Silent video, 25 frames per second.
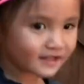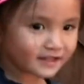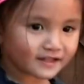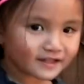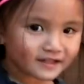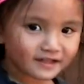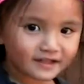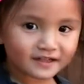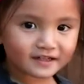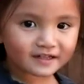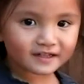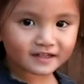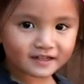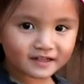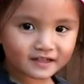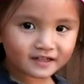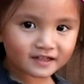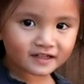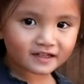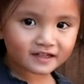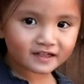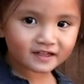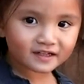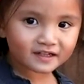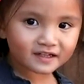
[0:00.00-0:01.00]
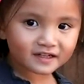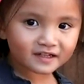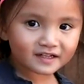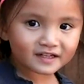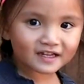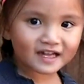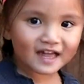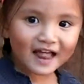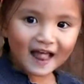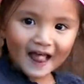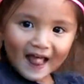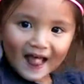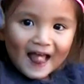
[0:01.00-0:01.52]
Look.
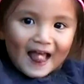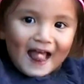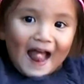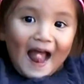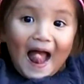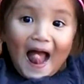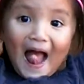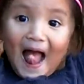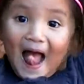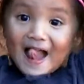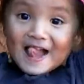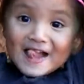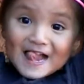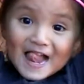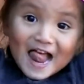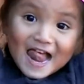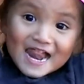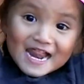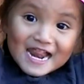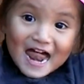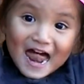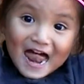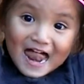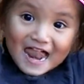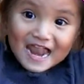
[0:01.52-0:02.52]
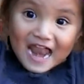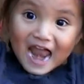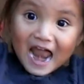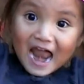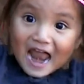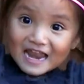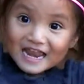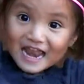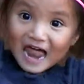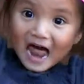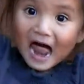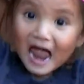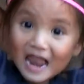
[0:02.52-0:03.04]

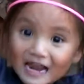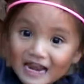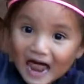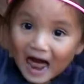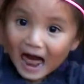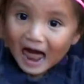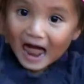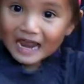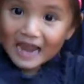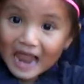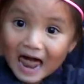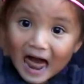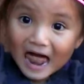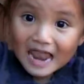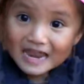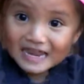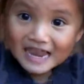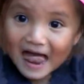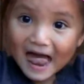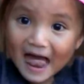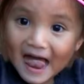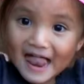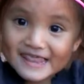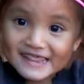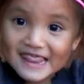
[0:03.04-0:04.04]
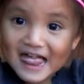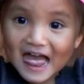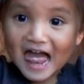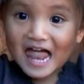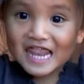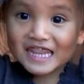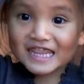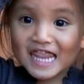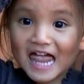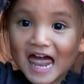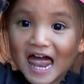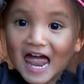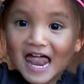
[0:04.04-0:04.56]
No, smile nicely.
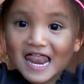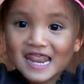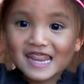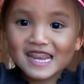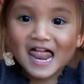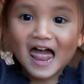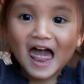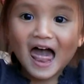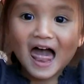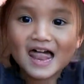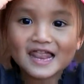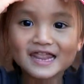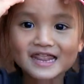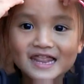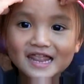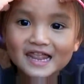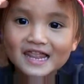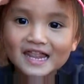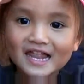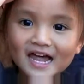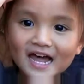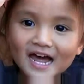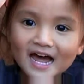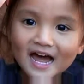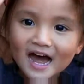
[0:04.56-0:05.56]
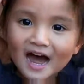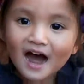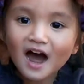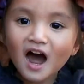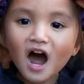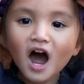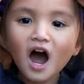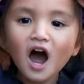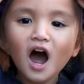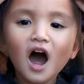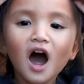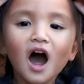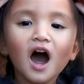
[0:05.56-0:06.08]
Say hi to me.
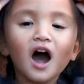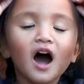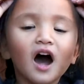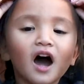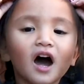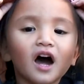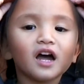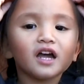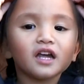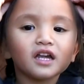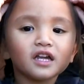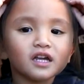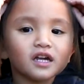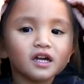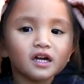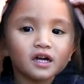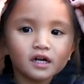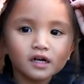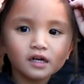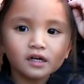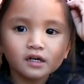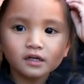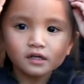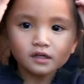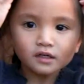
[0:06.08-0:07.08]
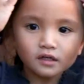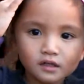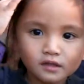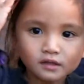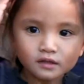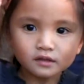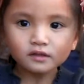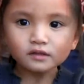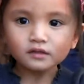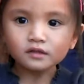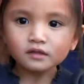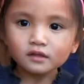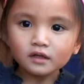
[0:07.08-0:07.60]
What's your
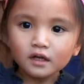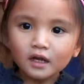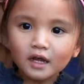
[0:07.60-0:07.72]
name?